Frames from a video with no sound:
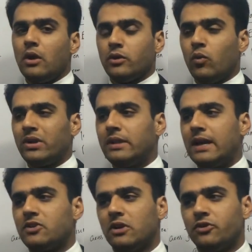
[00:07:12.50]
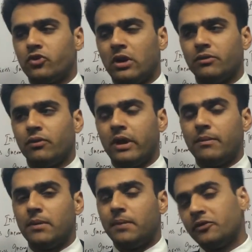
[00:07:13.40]
So what that
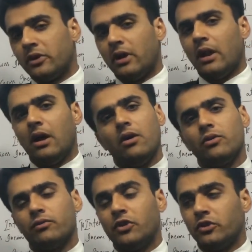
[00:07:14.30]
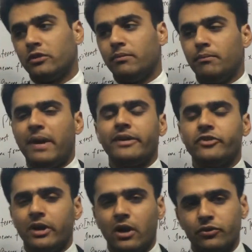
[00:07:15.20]
transferable personal allowance, which is marriage
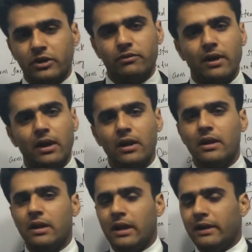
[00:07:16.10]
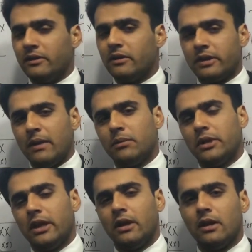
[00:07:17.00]
allowance as well, it is the same
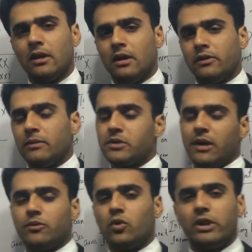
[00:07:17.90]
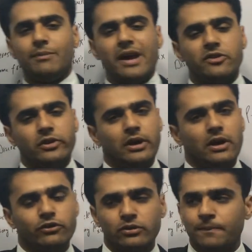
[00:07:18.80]
thing, sometimes known as marriage
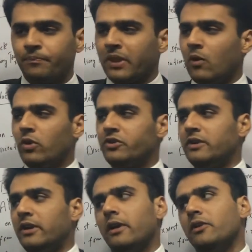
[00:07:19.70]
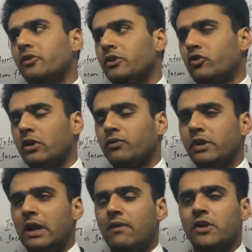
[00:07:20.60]
allowance. What she did is she transferred
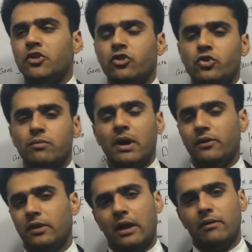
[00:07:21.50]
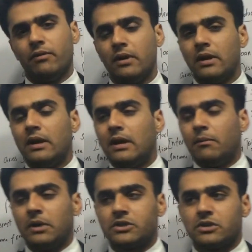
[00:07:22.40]
£1,100 to myself,
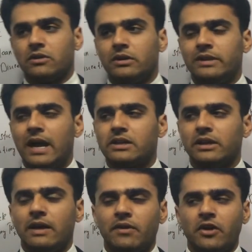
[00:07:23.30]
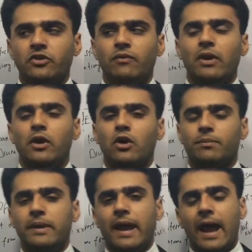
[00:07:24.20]
but that £1,100 will
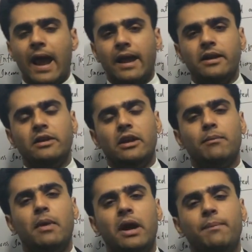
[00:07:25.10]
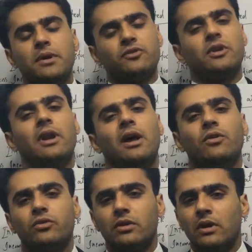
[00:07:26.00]
not be added in my personal
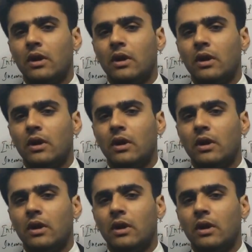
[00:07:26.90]
allowance.